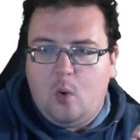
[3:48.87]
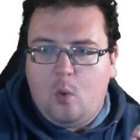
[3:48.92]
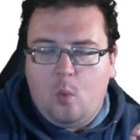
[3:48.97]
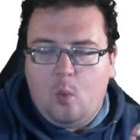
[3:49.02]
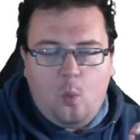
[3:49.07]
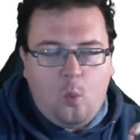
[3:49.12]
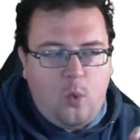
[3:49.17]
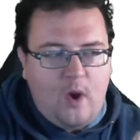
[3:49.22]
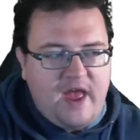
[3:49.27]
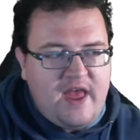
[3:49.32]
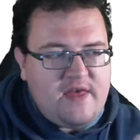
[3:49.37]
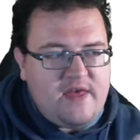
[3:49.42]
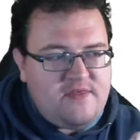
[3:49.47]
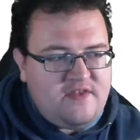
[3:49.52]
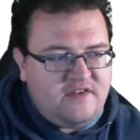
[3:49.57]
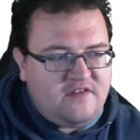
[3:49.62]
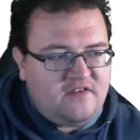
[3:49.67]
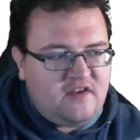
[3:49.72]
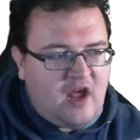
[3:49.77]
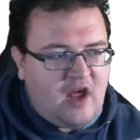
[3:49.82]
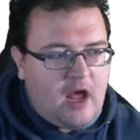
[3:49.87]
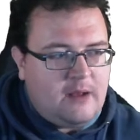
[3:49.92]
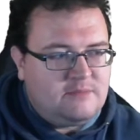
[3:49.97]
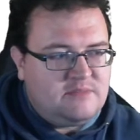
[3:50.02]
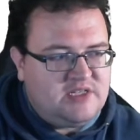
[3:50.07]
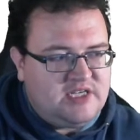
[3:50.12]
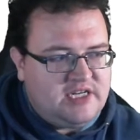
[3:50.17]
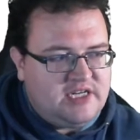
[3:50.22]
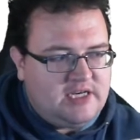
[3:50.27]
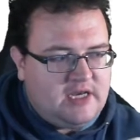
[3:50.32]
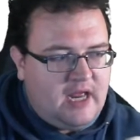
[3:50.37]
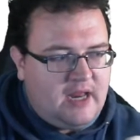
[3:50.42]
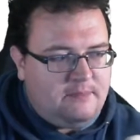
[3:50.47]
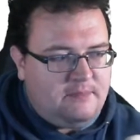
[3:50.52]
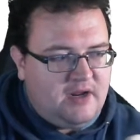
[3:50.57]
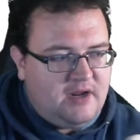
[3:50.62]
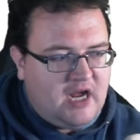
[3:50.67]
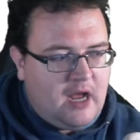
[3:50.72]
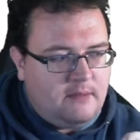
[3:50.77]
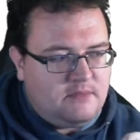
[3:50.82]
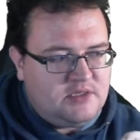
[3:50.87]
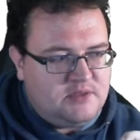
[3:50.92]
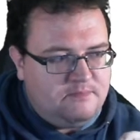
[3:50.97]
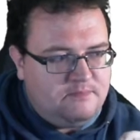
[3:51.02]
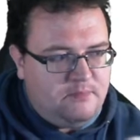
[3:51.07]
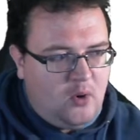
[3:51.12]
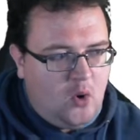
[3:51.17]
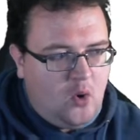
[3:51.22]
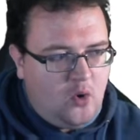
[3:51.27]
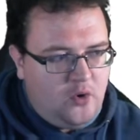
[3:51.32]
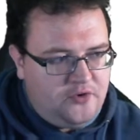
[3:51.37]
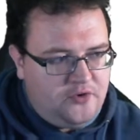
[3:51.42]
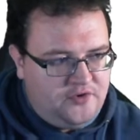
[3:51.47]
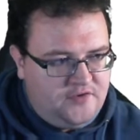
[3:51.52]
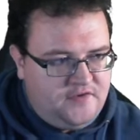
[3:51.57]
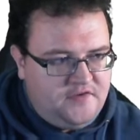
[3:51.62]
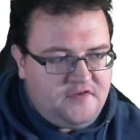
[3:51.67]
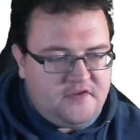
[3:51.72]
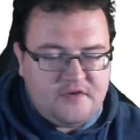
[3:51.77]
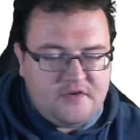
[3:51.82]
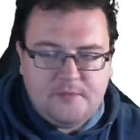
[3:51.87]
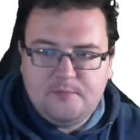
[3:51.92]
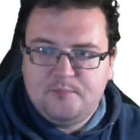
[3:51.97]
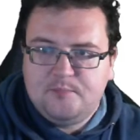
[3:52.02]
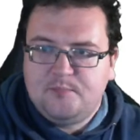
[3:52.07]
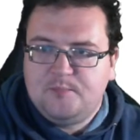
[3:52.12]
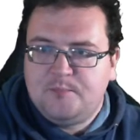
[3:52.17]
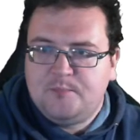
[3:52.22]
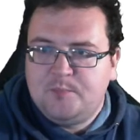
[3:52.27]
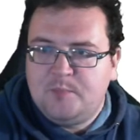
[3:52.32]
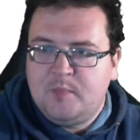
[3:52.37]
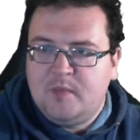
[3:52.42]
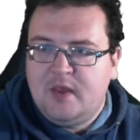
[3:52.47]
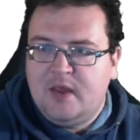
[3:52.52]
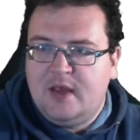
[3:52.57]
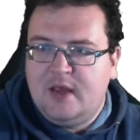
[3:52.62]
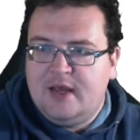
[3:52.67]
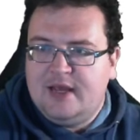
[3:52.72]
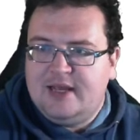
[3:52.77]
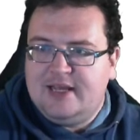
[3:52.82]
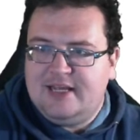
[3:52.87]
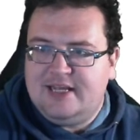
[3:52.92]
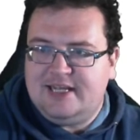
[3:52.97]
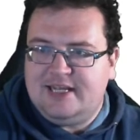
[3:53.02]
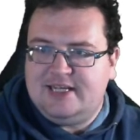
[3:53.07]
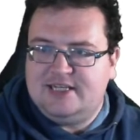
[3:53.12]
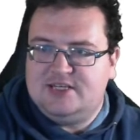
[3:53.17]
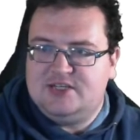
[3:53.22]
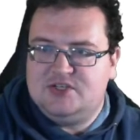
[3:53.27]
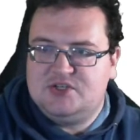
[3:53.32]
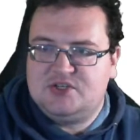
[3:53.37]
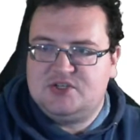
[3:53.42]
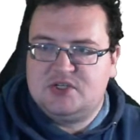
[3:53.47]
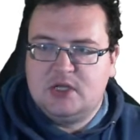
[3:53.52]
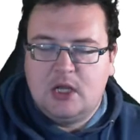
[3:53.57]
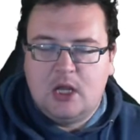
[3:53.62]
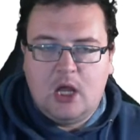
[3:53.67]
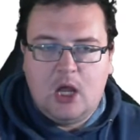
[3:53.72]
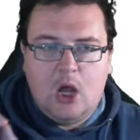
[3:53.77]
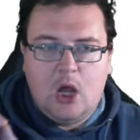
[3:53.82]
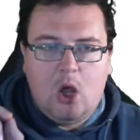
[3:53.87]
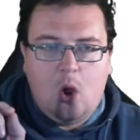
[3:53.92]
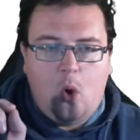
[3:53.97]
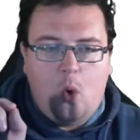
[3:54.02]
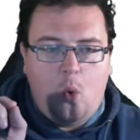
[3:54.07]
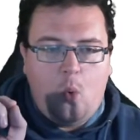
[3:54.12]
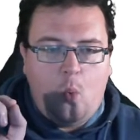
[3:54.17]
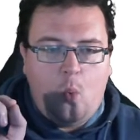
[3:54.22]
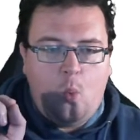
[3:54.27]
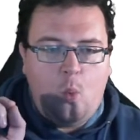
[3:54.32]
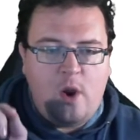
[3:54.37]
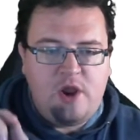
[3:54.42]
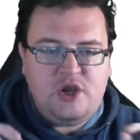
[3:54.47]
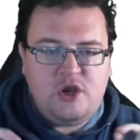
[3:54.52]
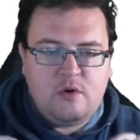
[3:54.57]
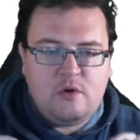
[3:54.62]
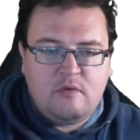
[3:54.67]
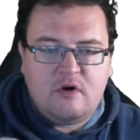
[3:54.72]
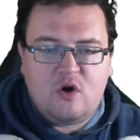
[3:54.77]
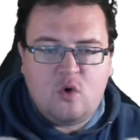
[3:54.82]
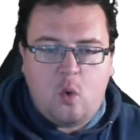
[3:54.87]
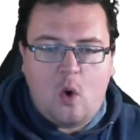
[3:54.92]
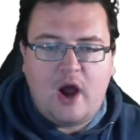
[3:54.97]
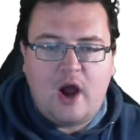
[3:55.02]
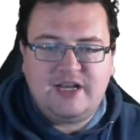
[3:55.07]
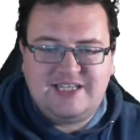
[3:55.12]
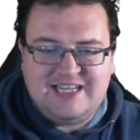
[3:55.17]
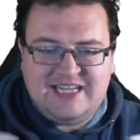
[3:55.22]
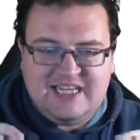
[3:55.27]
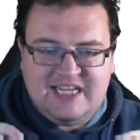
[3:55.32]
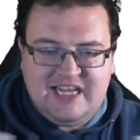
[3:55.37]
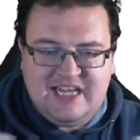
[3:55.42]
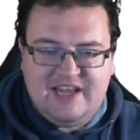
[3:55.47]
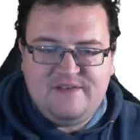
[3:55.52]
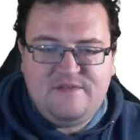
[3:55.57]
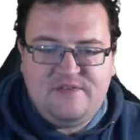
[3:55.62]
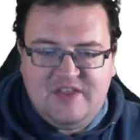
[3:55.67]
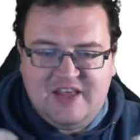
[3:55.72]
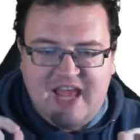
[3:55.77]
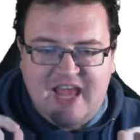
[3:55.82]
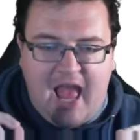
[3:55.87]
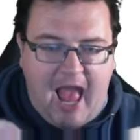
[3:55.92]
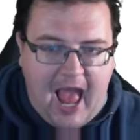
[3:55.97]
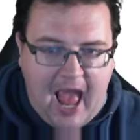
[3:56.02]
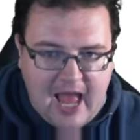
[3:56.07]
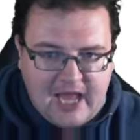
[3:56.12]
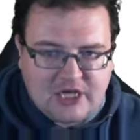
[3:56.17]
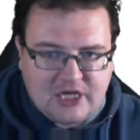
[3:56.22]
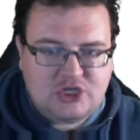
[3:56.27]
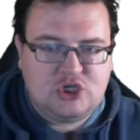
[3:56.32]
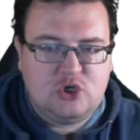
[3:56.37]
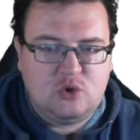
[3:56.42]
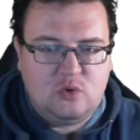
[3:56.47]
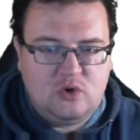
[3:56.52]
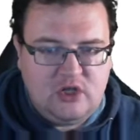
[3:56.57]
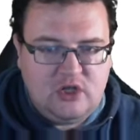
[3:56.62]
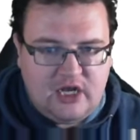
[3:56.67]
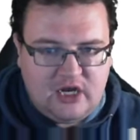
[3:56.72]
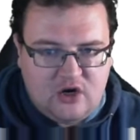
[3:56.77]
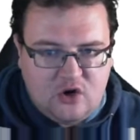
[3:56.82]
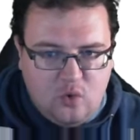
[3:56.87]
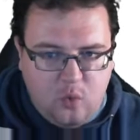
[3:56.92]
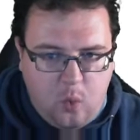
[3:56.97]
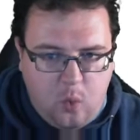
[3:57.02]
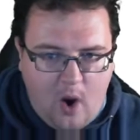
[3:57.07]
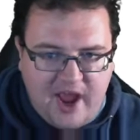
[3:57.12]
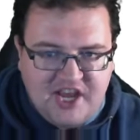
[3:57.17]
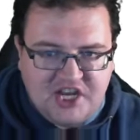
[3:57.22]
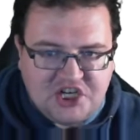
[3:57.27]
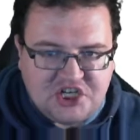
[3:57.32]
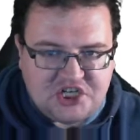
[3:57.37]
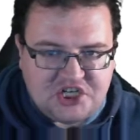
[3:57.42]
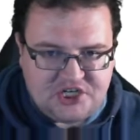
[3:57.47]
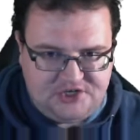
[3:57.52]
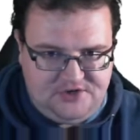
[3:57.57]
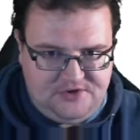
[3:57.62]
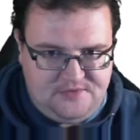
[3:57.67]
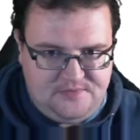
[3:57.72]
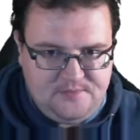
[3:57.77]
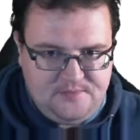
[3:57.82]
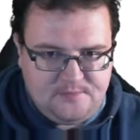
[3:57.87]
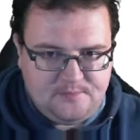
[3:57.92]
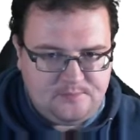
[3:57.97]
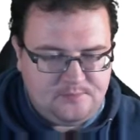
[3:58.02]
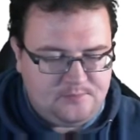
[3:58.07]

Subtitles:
Where this comes in and becomes important is when you're required to give the actual equation.